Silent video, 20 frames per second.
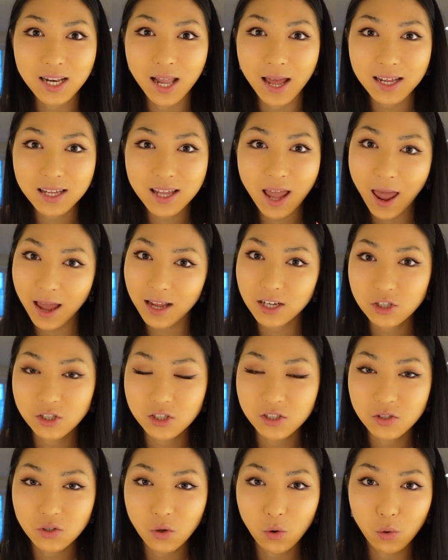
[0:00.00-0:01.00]
like
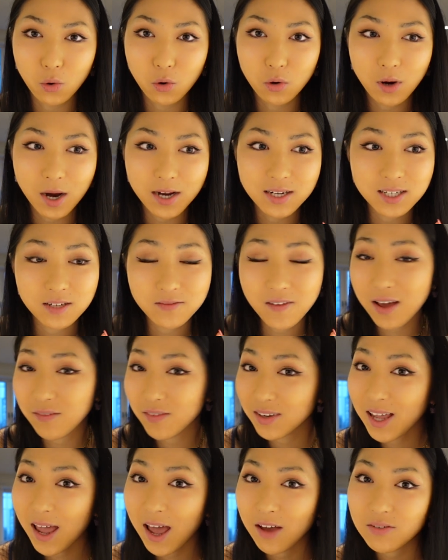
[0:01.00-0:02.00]
anxious, or I never have
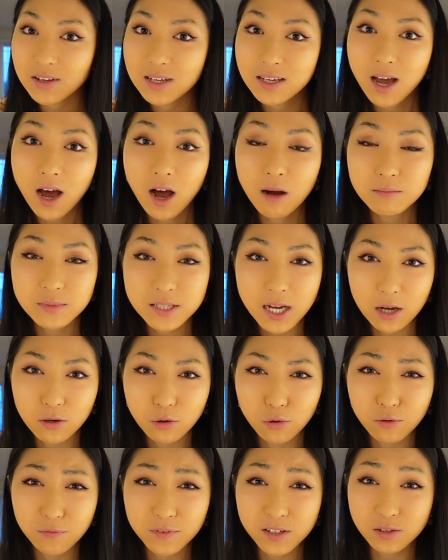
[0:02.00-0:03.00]
a caffeine calm down
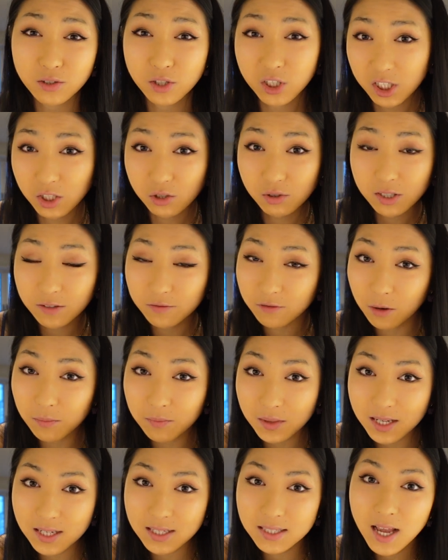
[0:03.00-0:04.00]
or feel jittery from
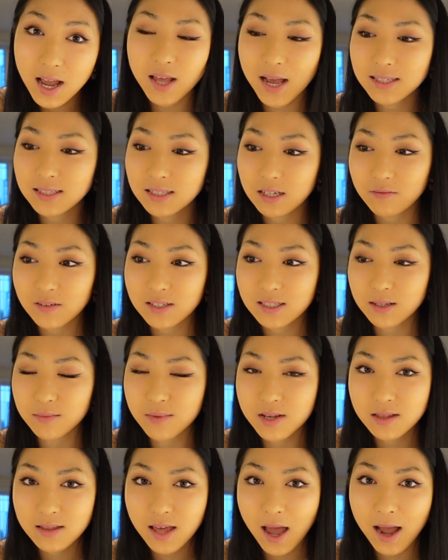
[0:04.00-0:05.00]
these. That's definitely
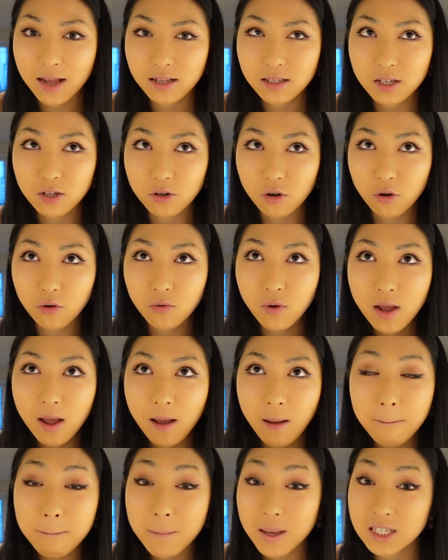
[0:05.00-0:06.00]
something that, you know,
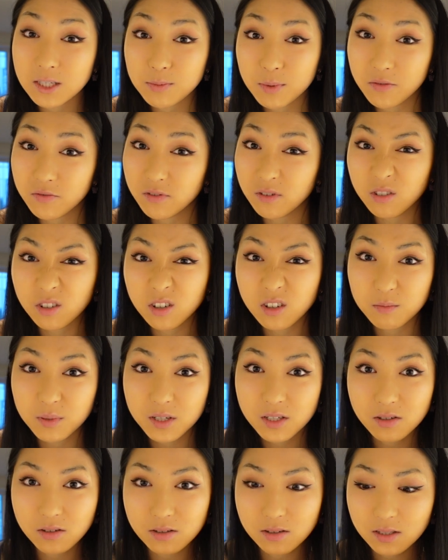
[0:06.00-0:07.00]
makes me feel good,
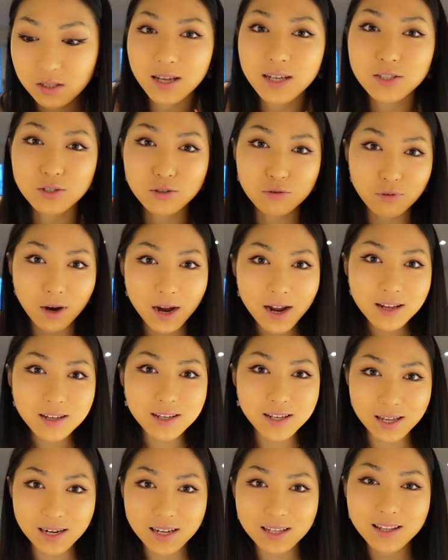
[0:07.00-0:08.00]
because it's
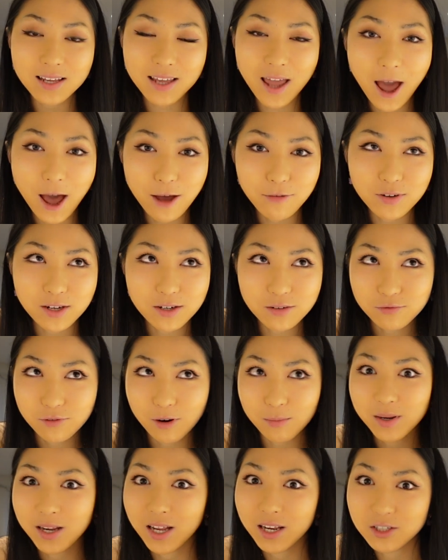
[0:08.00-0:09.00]
great getting the caffeine
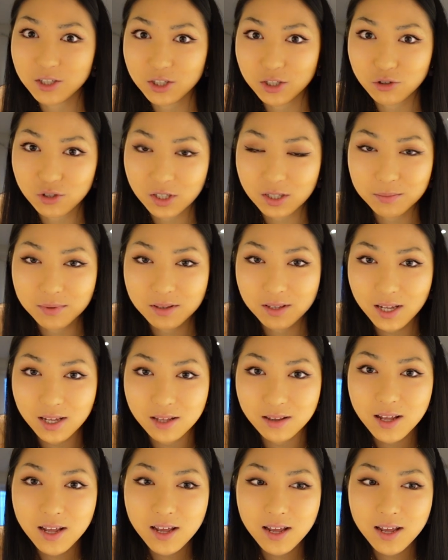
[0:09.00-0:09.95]
from an energy drink, but then